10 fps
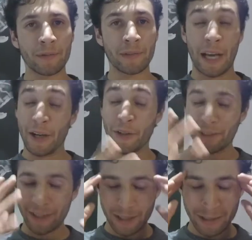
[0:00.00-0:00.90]
I know
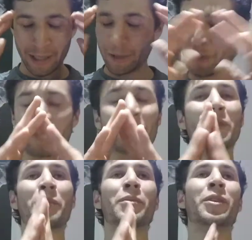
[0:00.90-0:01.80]
this sounds like
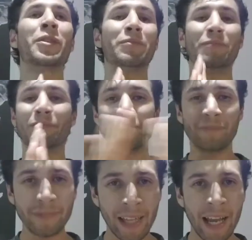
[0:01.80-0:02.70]
super
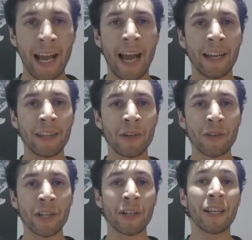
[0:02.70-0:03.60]
out of the
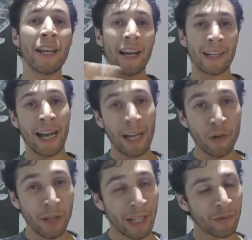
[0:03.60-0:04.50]
ordinary. A guy
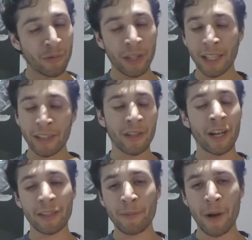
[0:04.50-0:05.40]
who likes running and
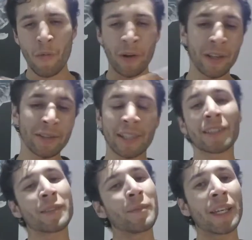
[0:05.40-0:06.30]
talks about whales, that
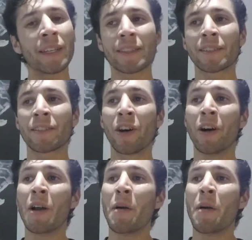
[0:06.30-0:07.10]
doesn't make any sense at all.